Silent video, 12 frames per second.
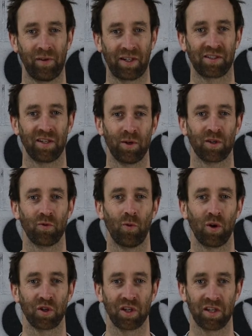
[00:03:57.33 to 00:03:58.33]
Thanks so much
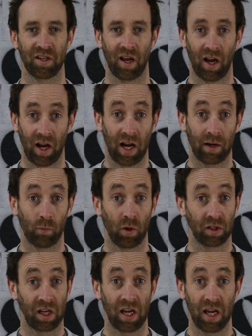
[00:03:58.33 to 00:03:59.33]
for watching. And
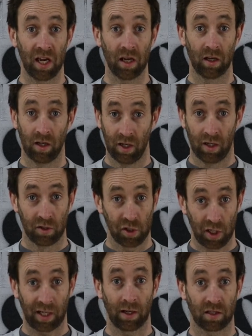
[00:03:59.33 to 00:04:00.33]
while you're here,
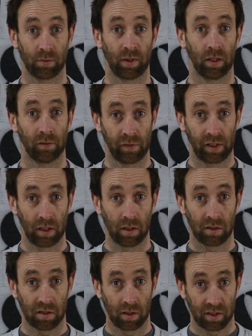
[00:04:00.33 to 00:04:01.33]
check out some of the other
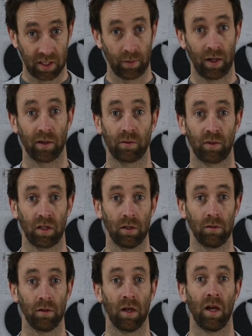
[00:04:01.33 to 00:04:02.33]
videos, see what else we
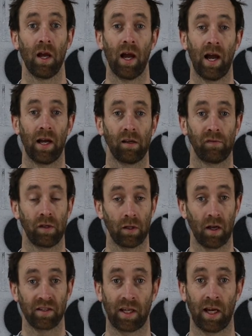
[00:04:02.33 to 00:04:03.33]
do. And if
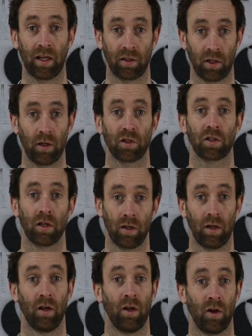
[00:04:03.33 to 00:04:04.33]
you'd to get in touch,
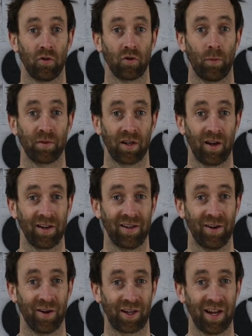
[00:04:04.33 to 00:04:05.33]
drop us a
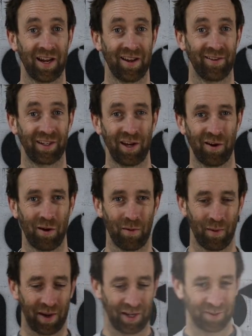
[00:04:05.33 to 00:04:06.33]
line. Okay, thank
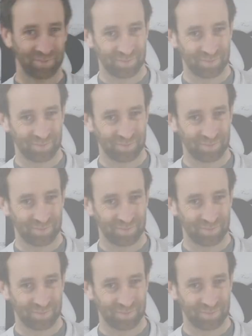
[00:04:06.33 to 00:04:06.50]
you. Bye.